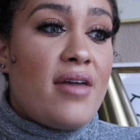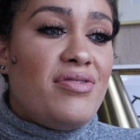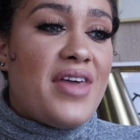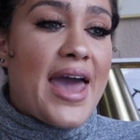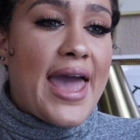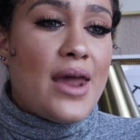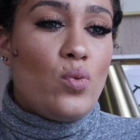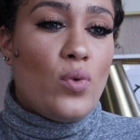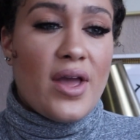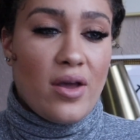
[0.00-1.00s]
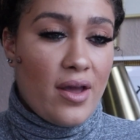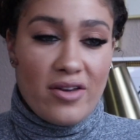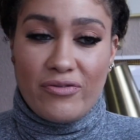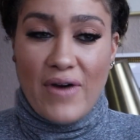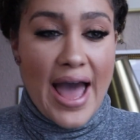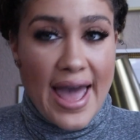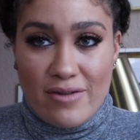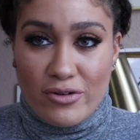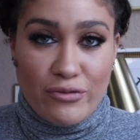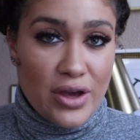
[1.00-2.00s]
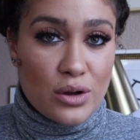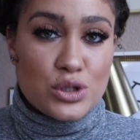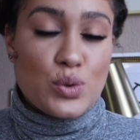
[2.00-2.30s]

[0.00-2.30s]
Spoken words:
that if I have a failed